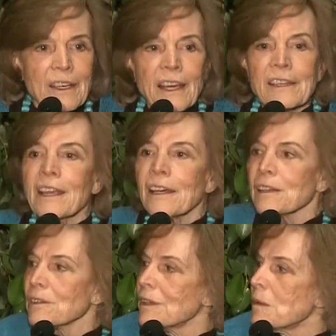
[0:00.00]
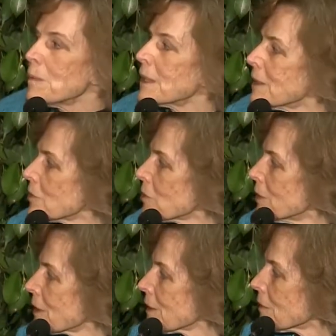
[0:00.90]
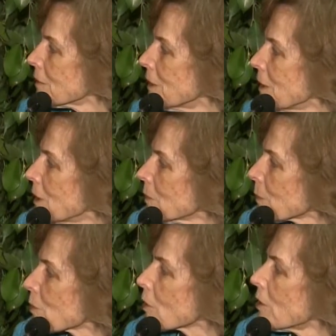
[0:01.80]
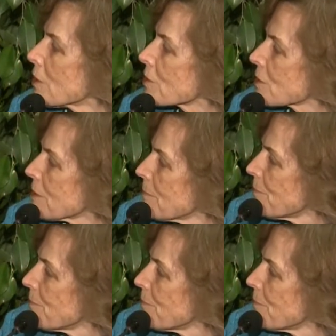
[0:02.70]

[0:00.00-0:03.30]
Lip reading: and can begin to account for the cost.